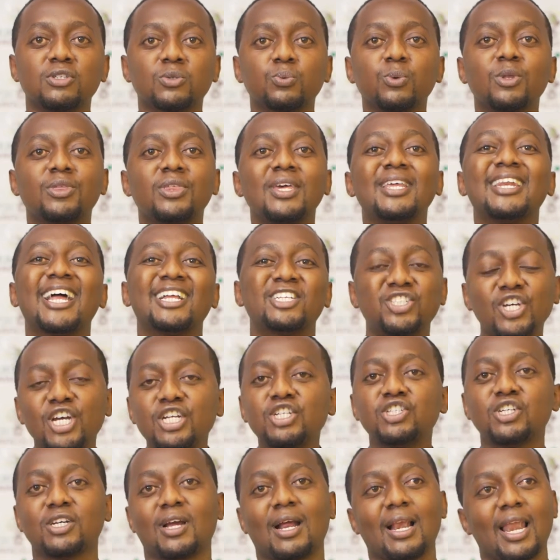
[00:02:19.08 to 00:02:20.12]
within a
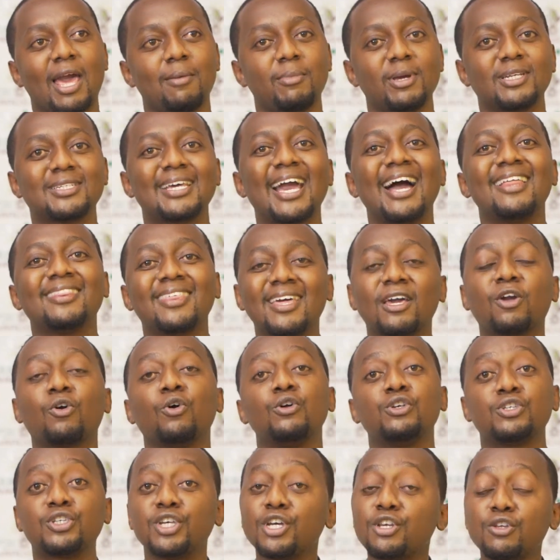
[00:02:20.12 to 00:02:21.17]
changing climate? Can they
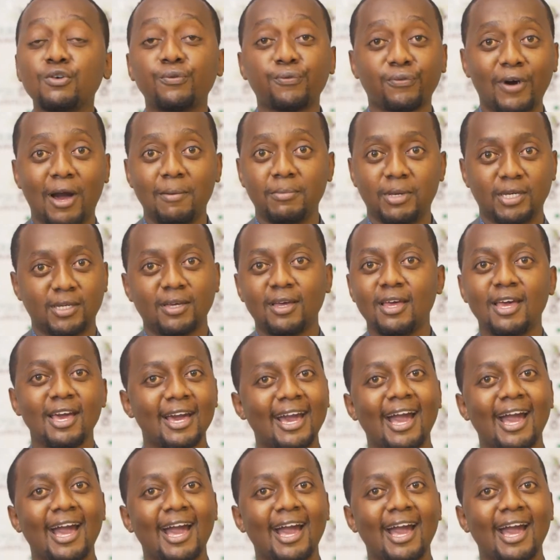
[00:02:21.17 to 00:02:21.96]
continue farming?